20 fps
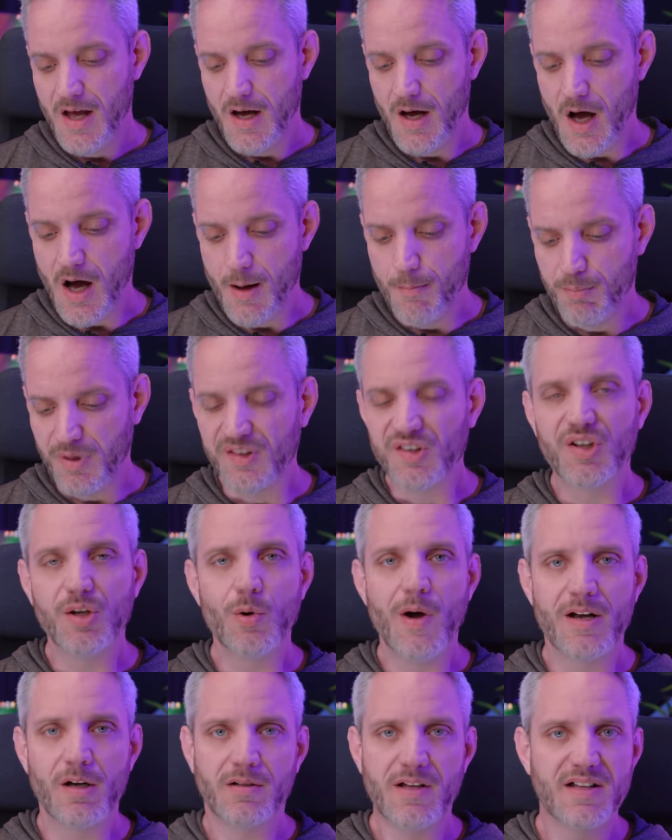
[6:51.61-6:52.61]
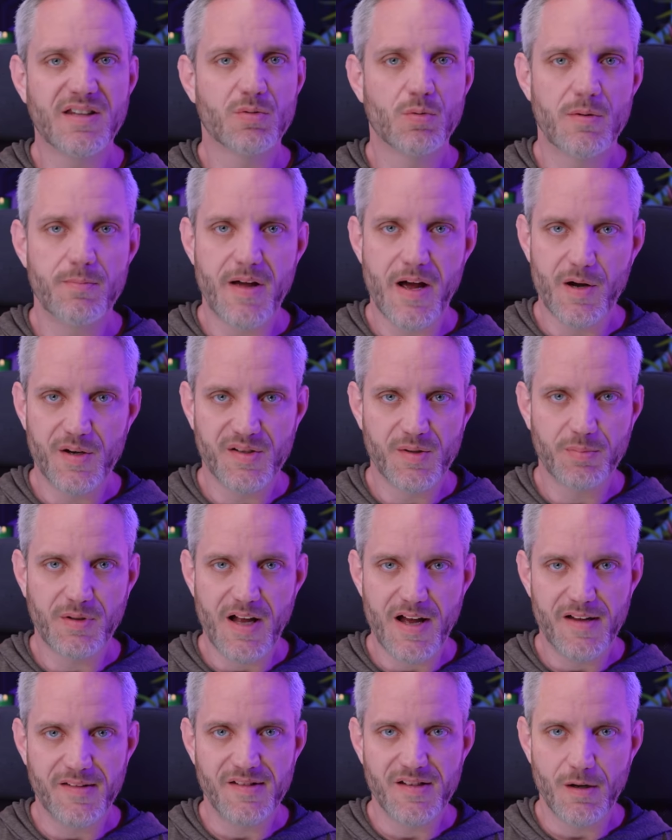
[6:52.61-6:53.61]
Um, but two, I don't like to run power
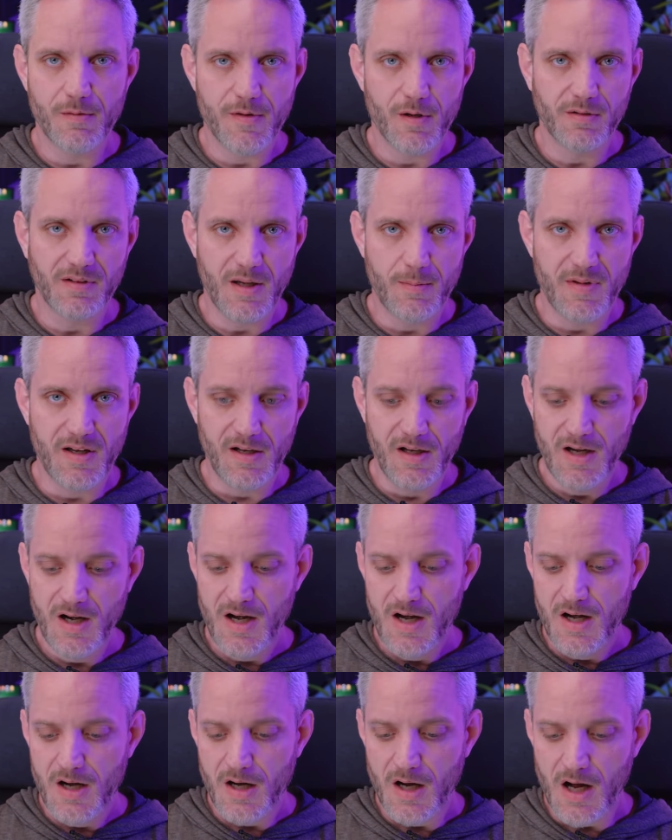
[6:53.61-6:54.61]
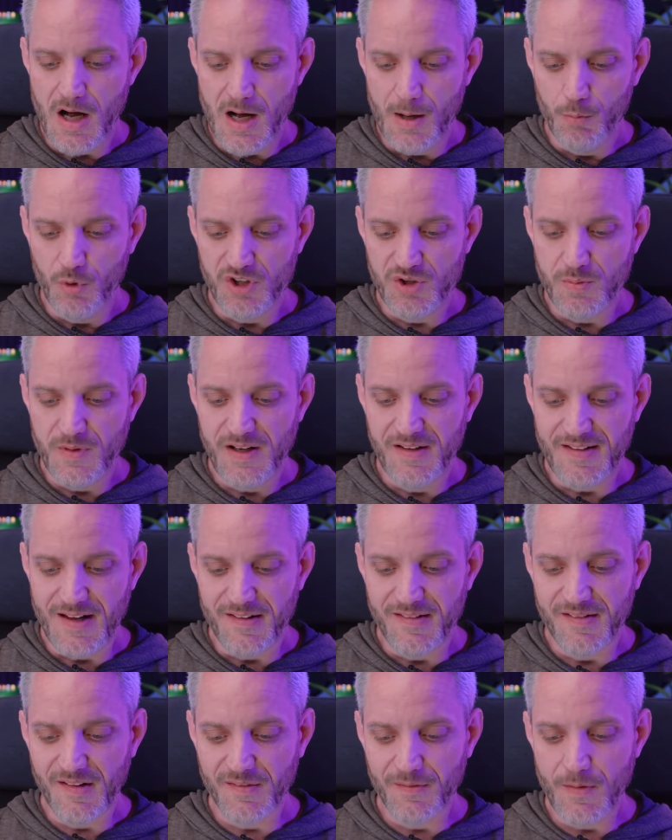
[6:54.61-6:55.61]
supplies near their limit, uh, which means
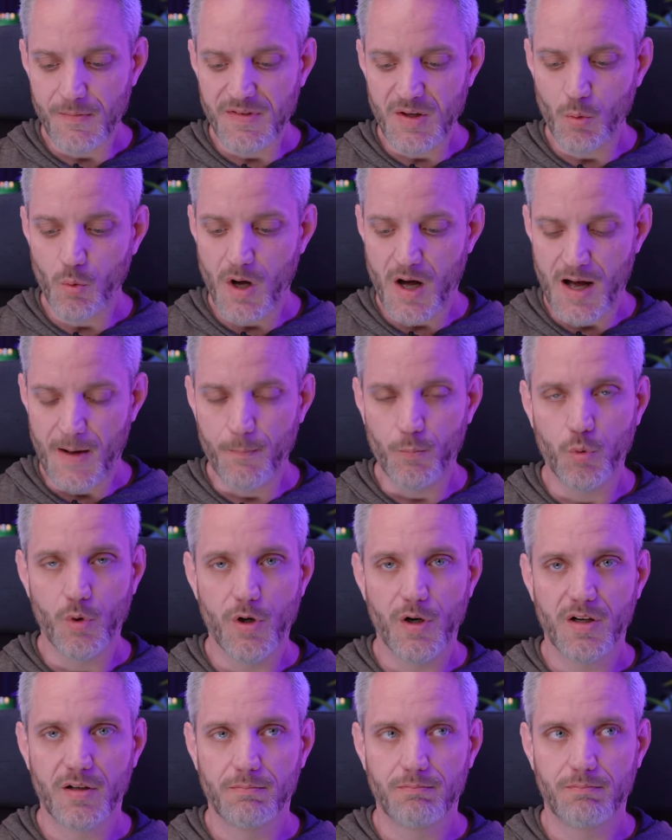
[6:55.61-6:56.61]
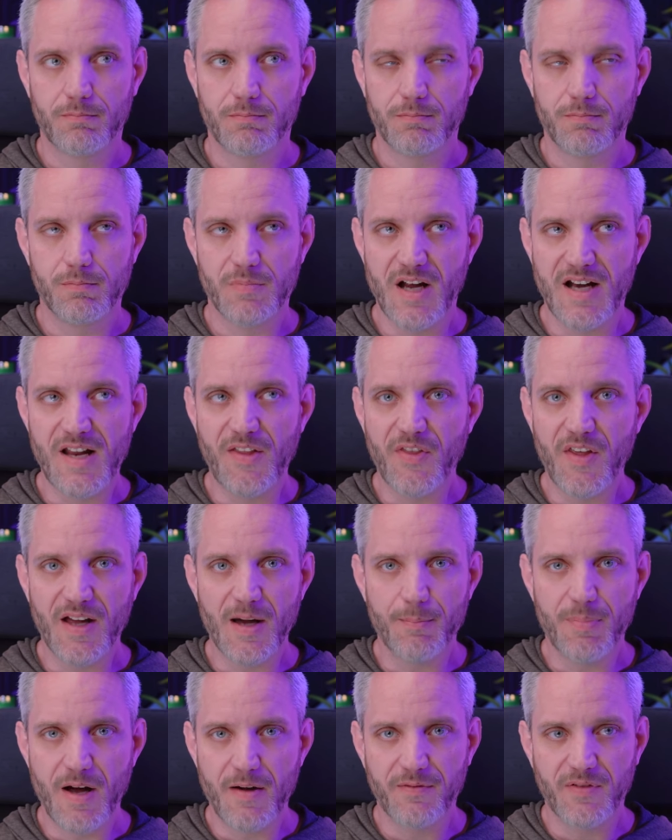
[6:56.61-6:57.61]
at 650 watt, we're anything
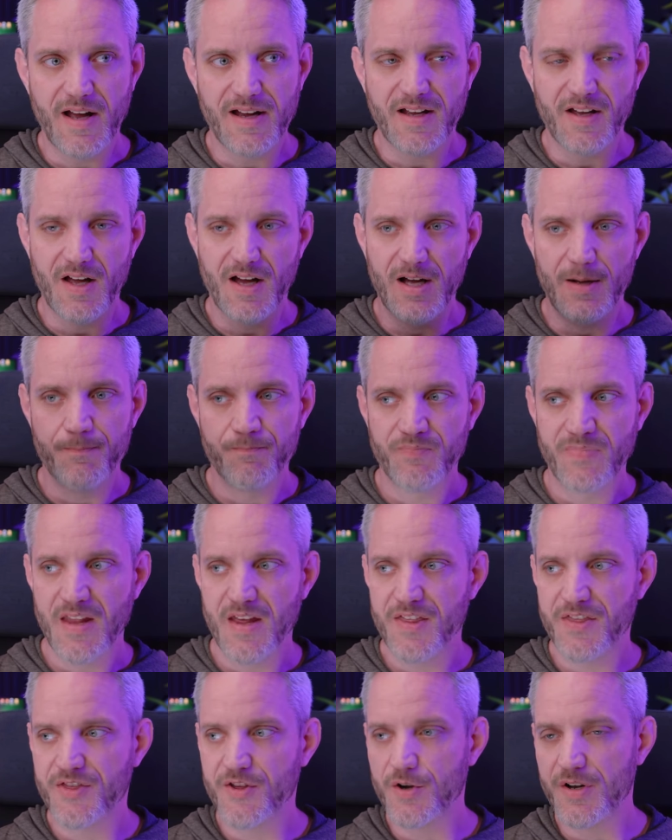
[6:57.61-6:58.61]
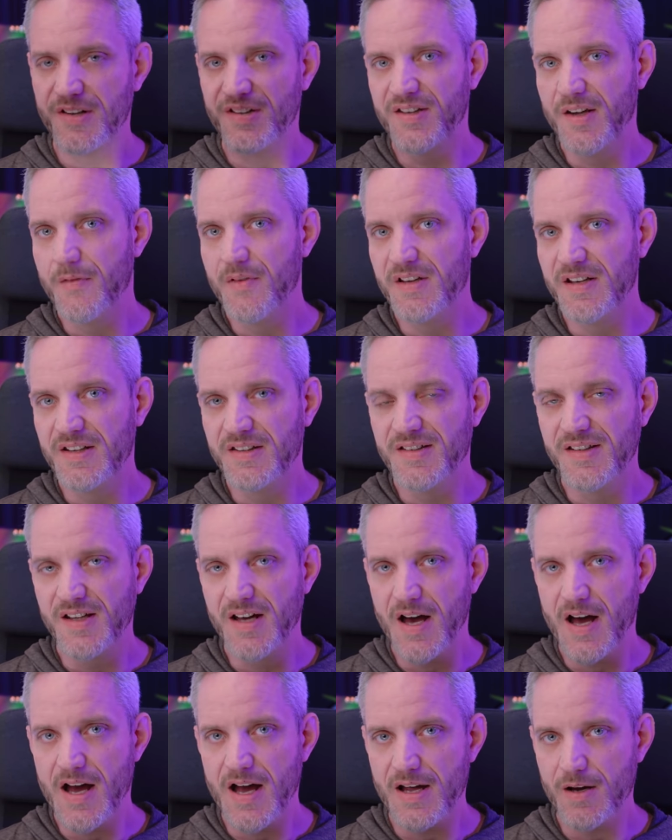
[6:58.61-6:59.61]
above like a 3070 Ti
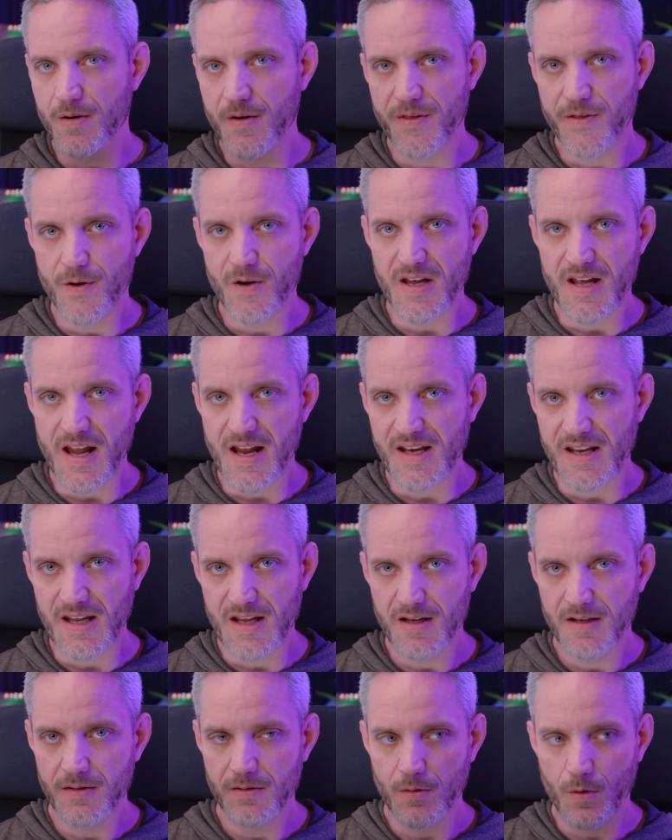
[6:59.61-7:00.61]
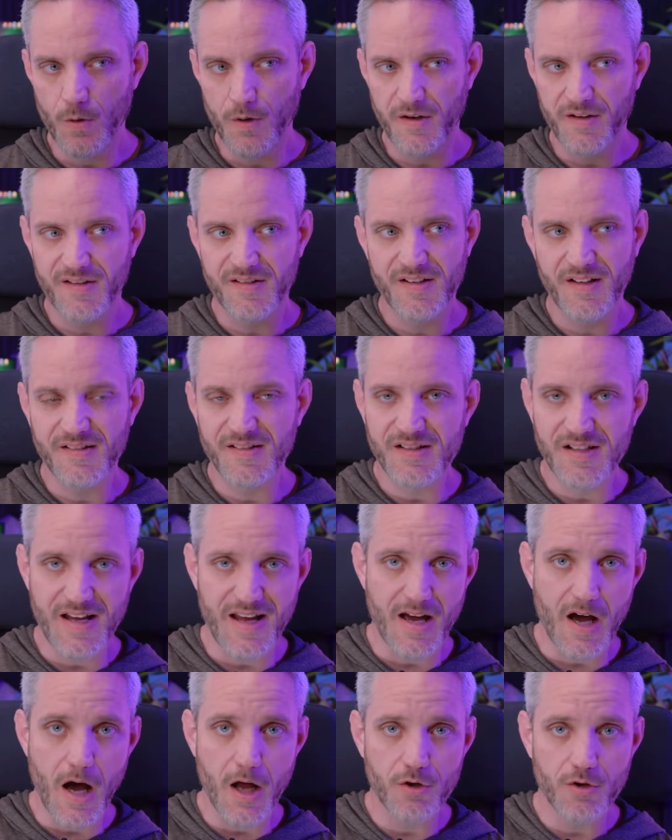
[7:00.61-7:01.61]
or a 3080 or a
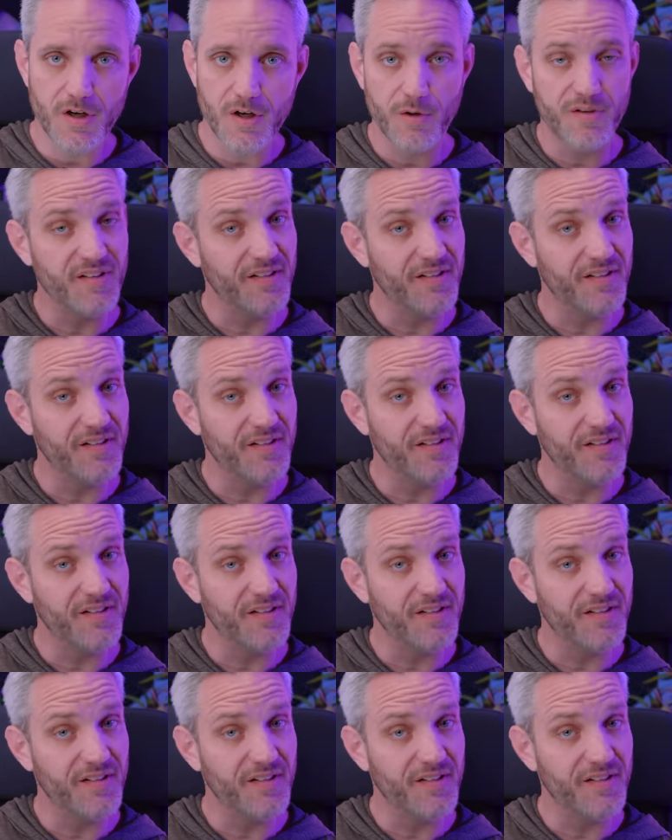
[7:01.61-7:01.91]
6800 or